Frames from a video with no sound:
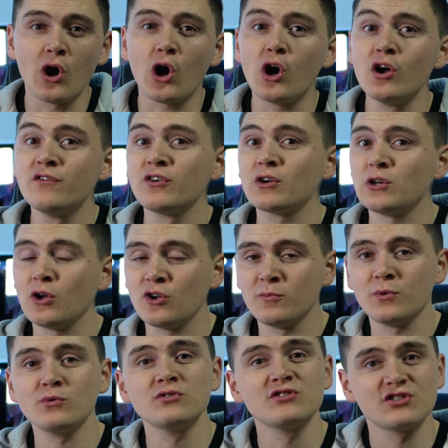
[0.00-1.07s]

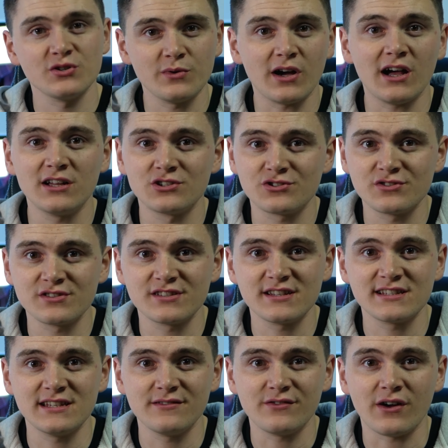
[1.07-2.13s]
overclockable to
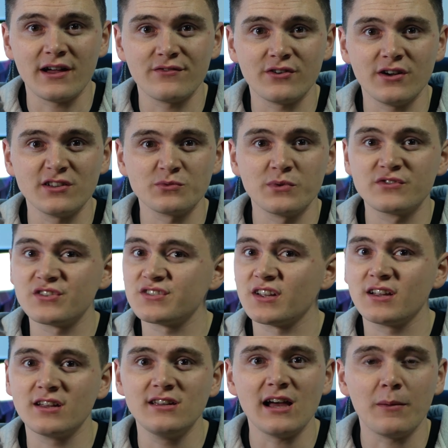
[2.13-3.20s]
165Hz with just a
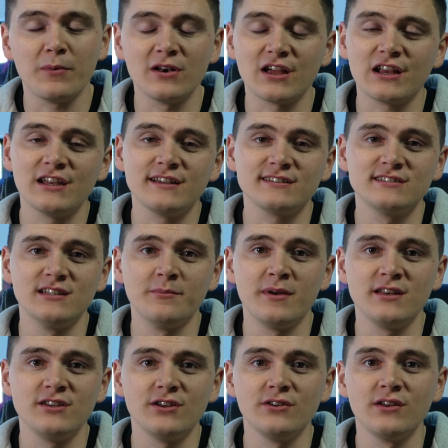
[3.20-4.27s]
couple of clicks in the
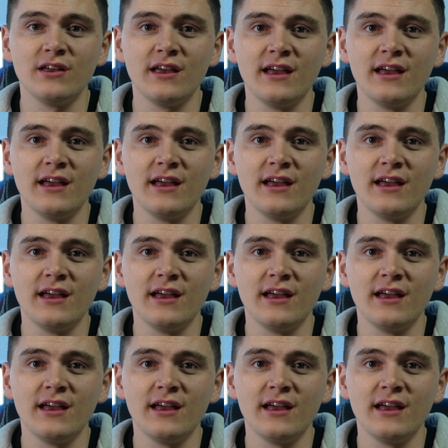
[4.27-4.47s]
menu.